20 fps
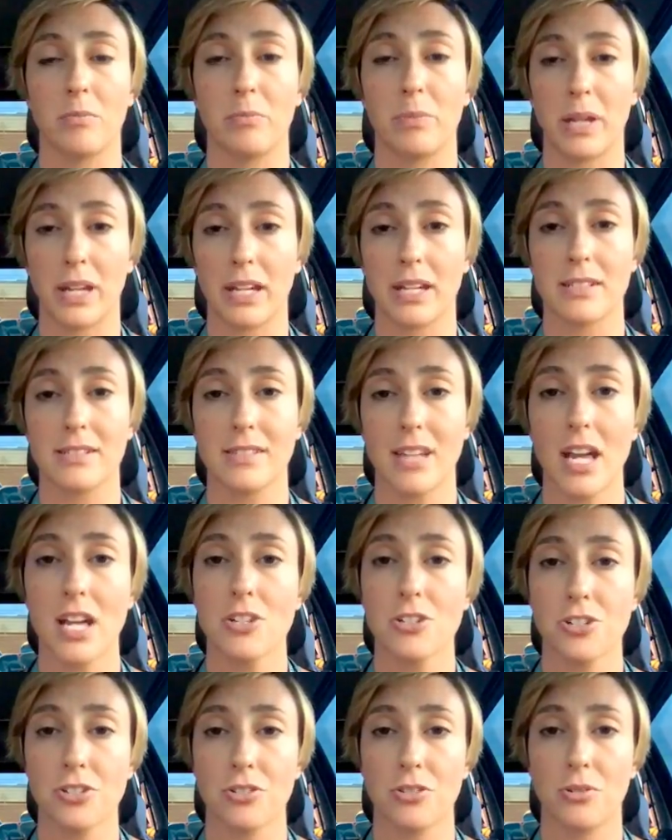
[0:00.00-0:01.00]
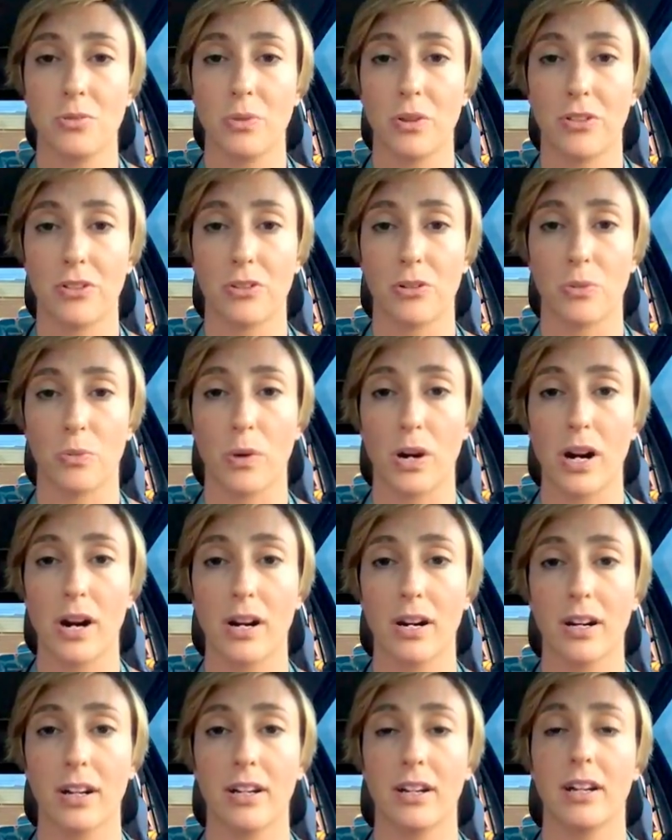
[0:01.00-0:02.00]
being intentional with your
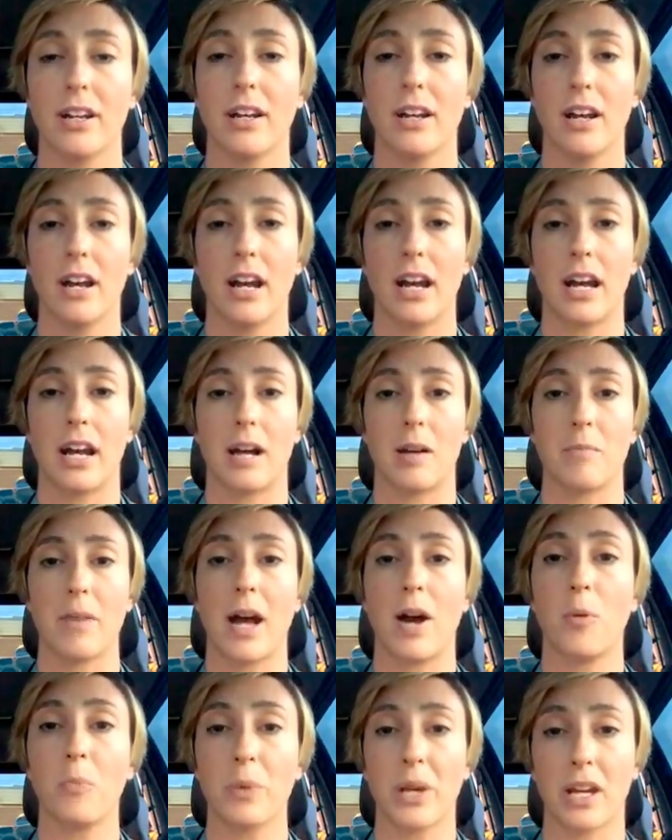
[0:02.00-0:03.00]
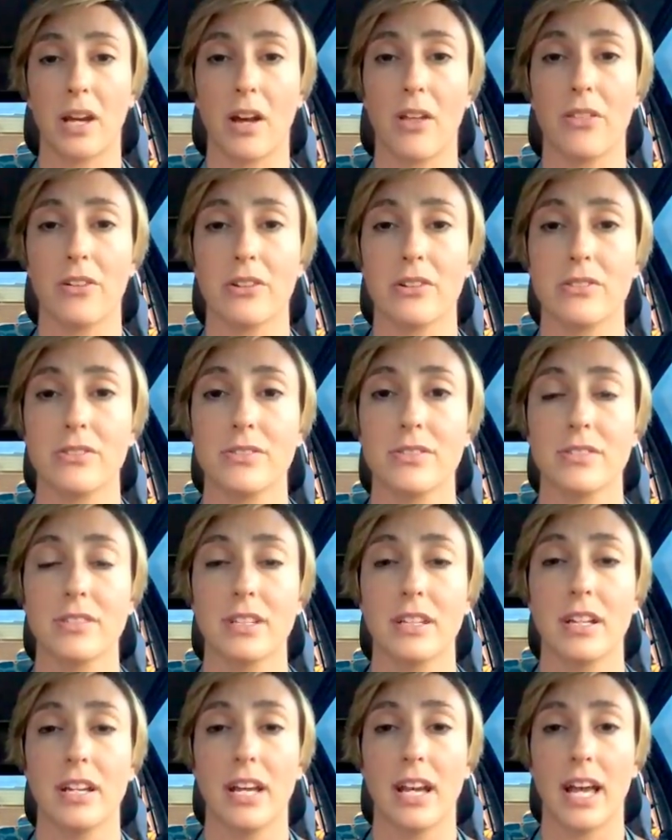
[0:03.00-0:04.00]
work, helping
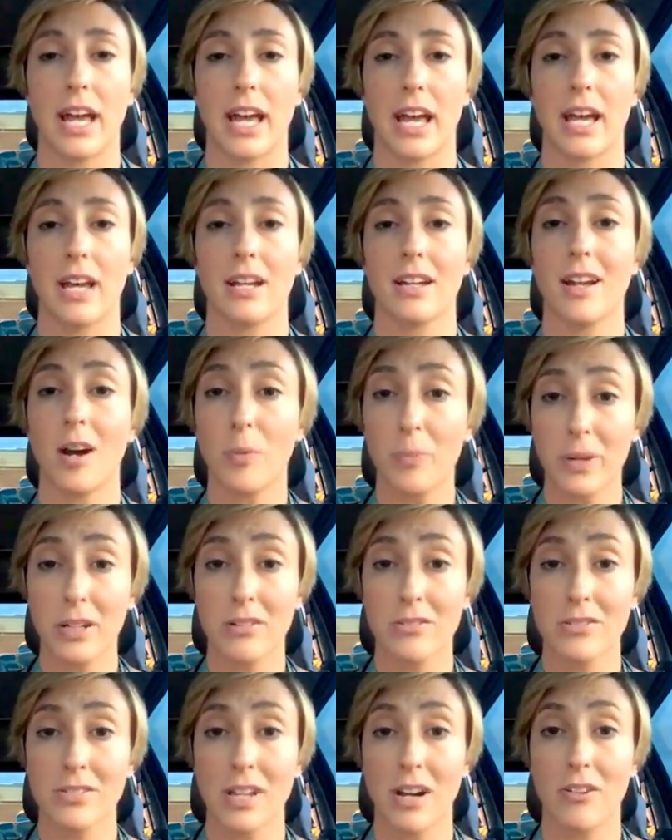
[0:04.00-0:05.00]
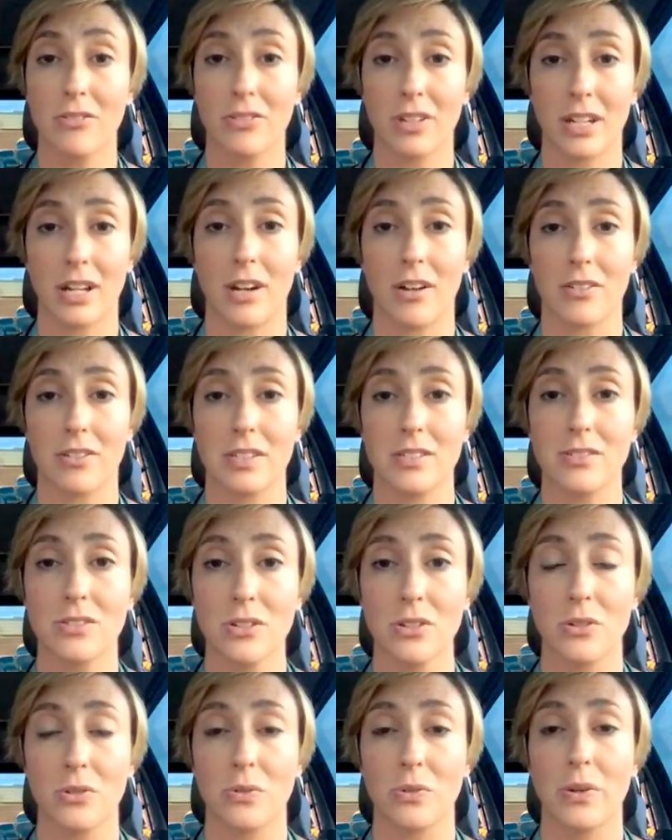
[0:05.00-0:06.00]
others, and helping yourself get healthy
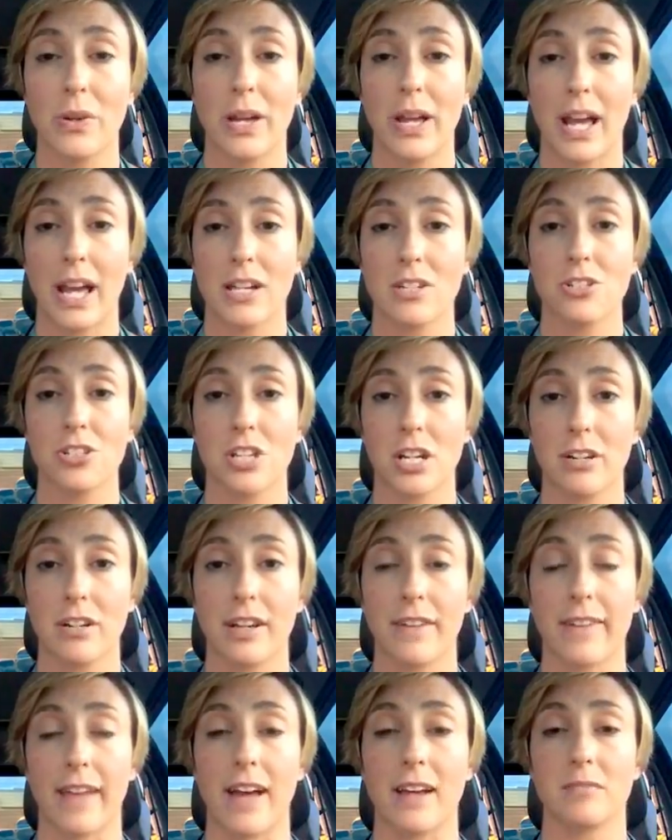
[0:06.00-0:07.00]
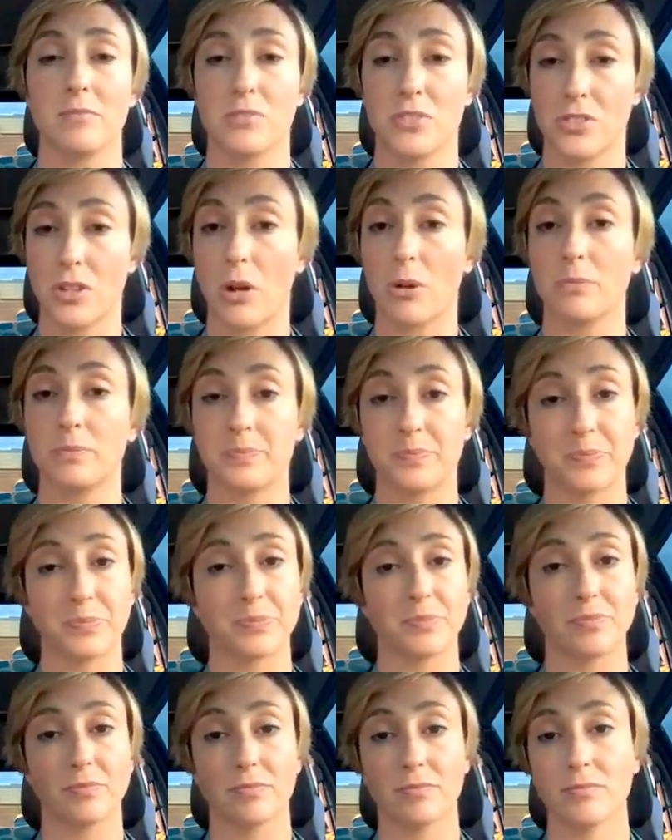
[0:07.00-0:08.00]
too, and sharing that. So
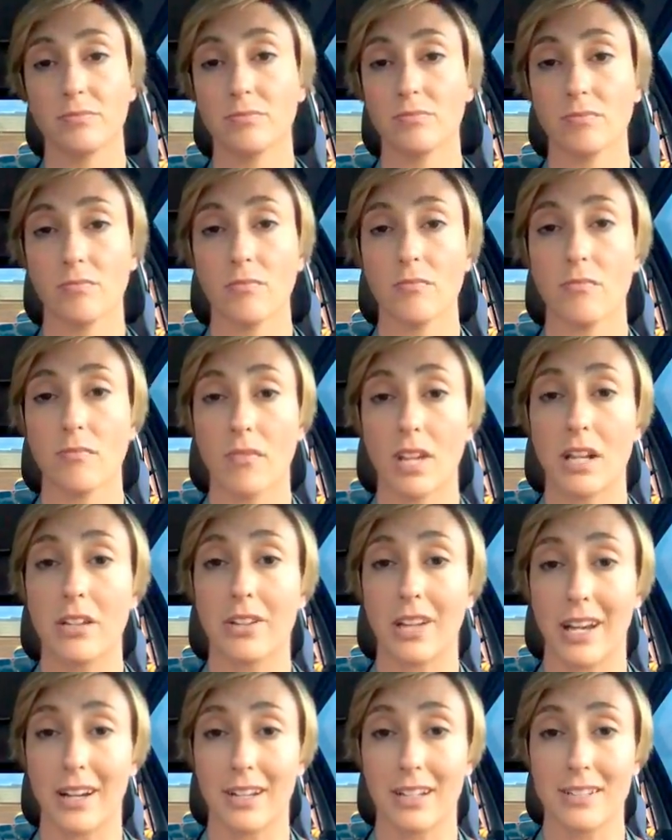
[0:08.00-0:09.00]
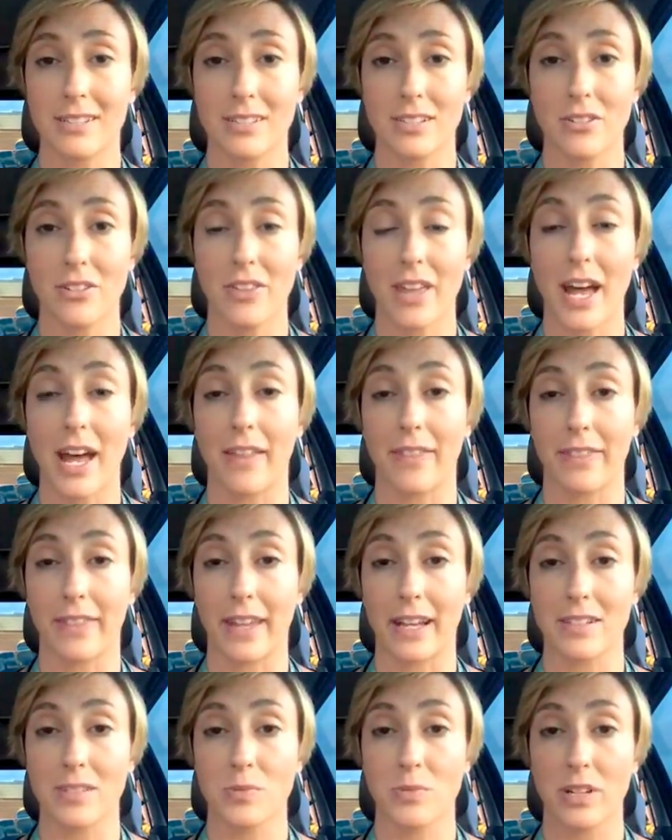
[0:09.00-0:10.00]
you got to consider that.
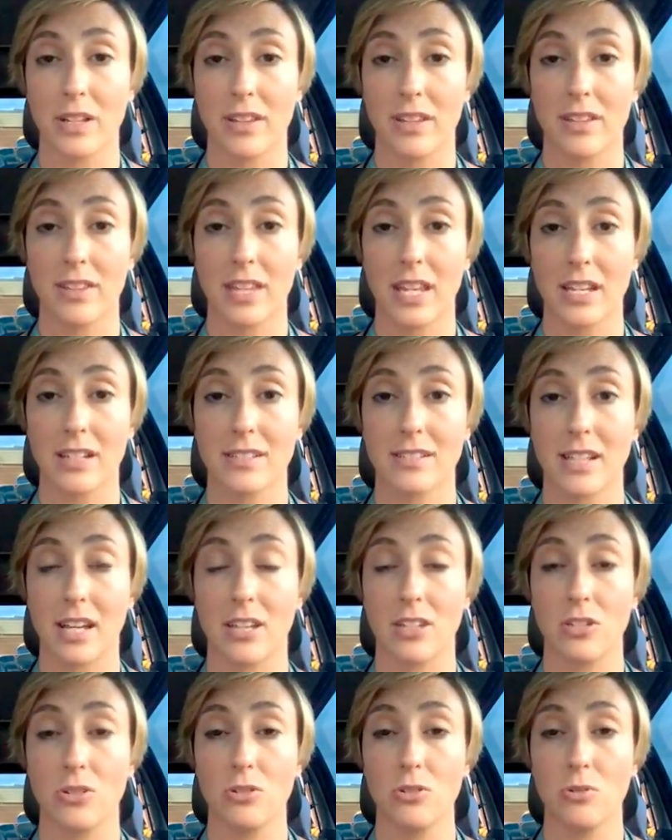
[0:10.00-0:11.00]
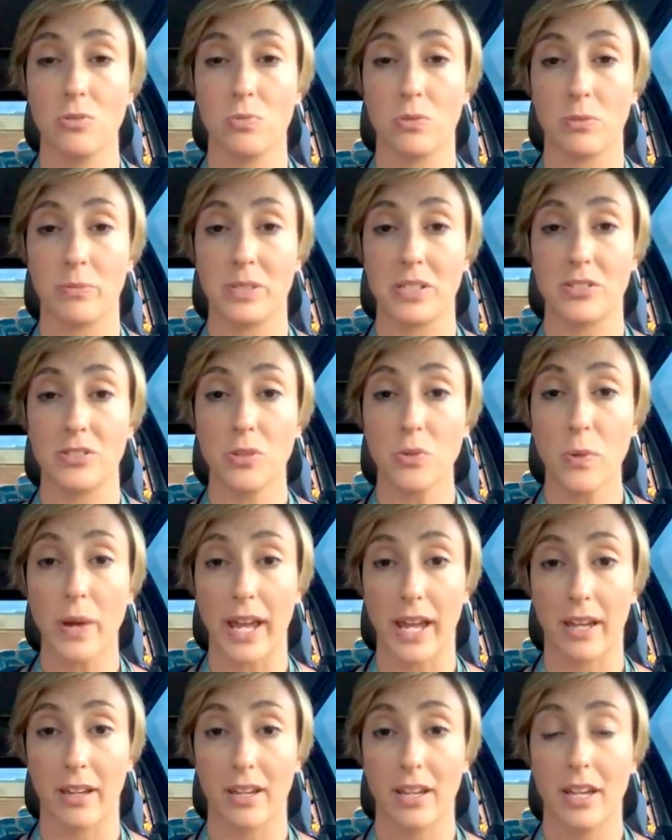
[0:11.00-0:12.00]
That's one of the things that you will be
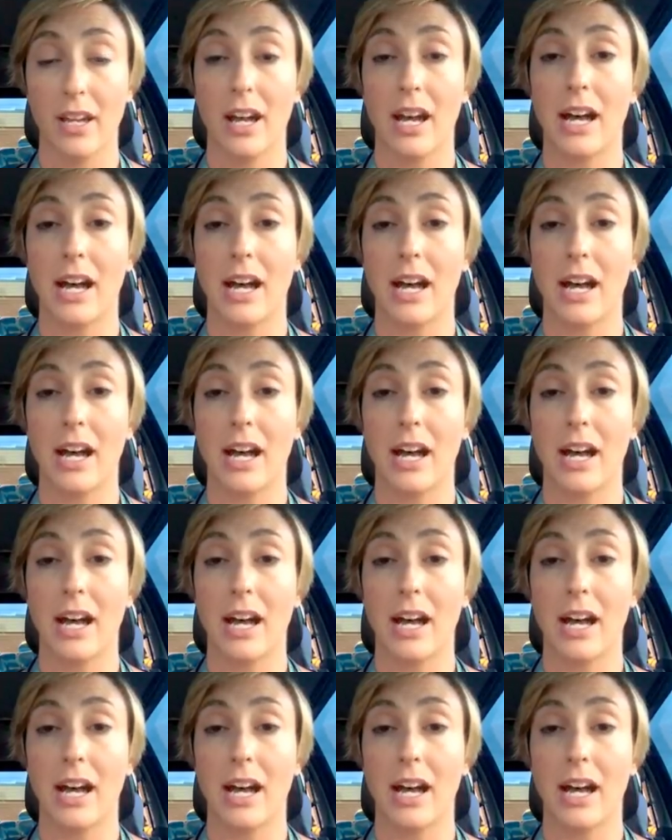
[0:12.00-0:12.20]
doing